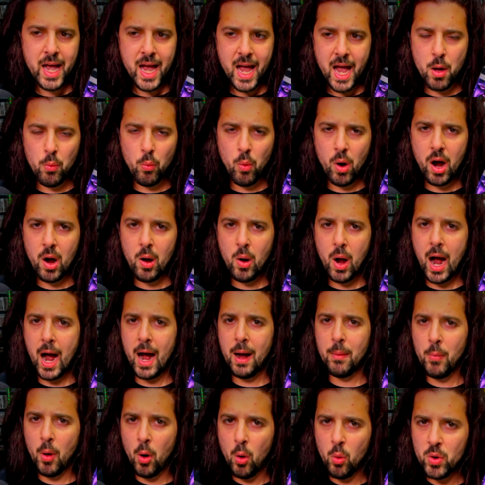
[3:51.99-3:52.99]
And while
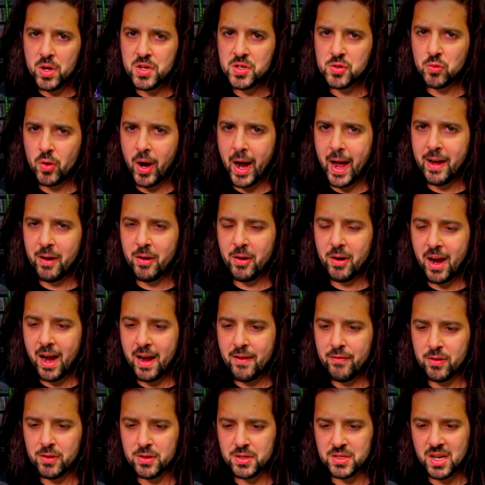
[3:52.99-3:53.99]
I'm always ride or die
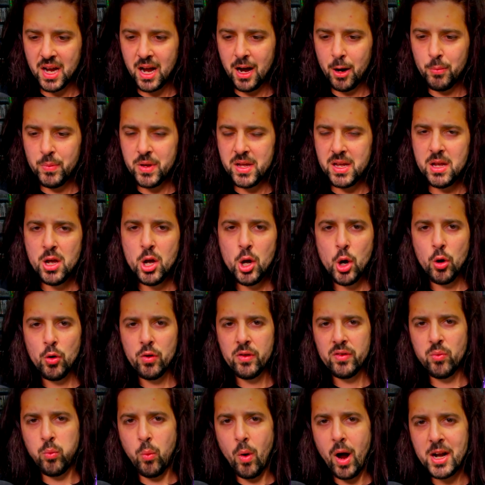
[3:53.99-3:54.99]
for Zombie,
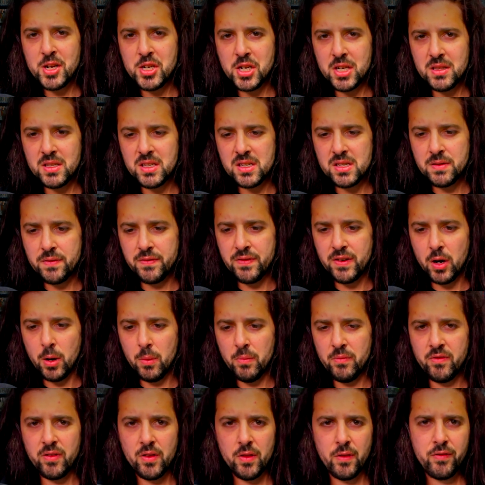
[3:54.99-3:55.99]
watching this
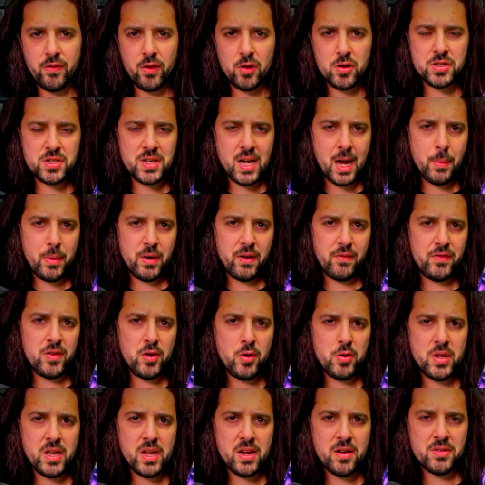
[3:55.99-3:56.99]
film for the first time in a few
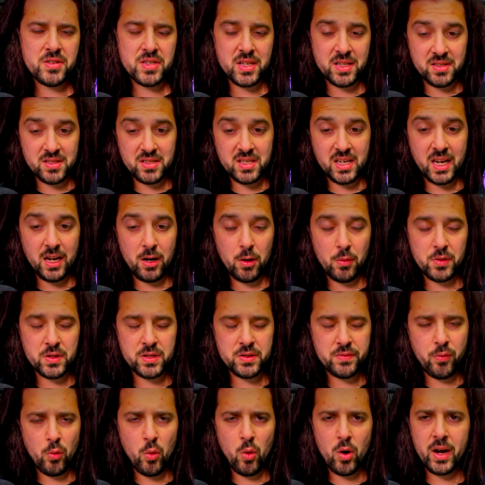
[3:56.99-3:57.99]
years and seeing it on
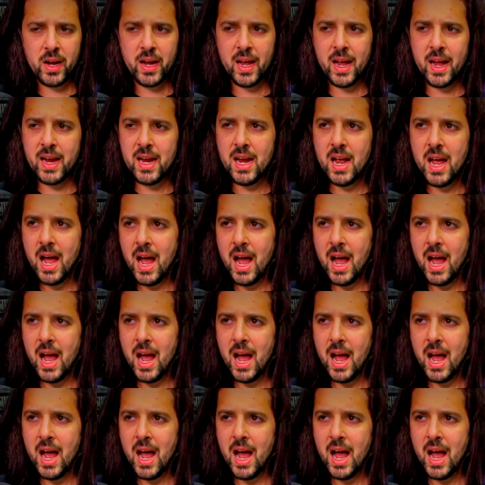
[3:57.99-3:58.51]
this 4K,